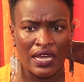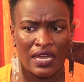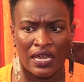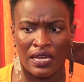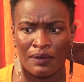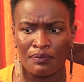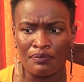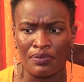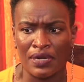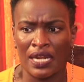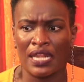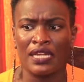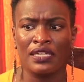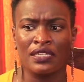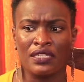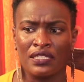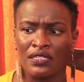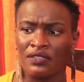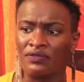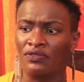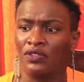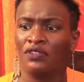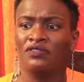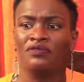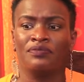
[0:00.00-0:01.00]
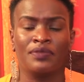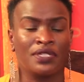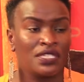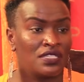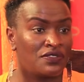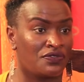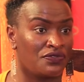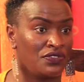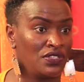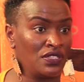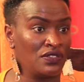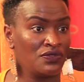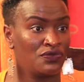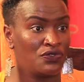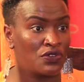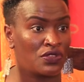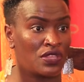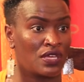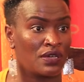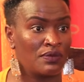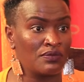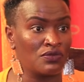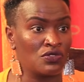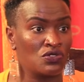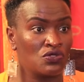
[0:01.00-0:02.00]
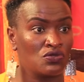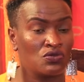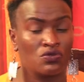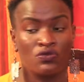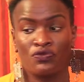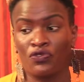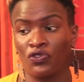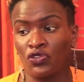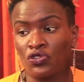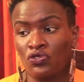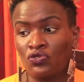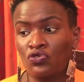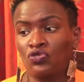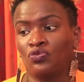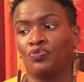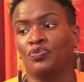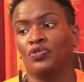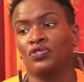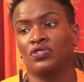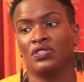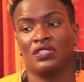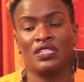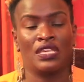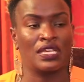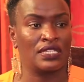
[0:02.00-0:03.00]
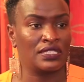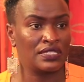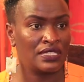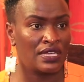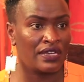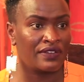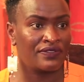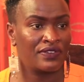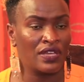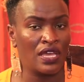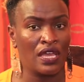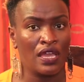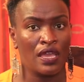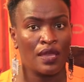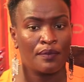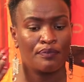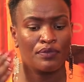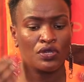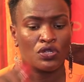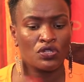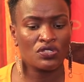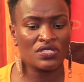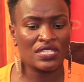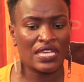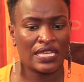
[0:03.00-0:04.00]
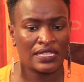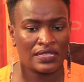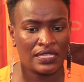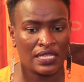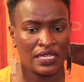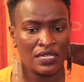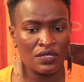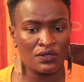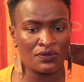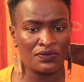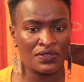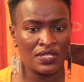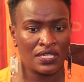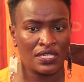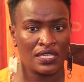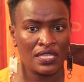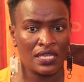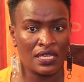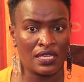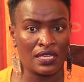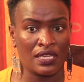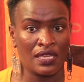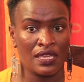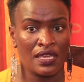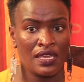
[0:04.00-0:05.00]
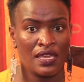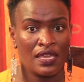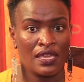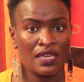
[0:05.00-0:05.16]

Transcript: a brand involvement fee for you to post their stuff, because at the end of the day,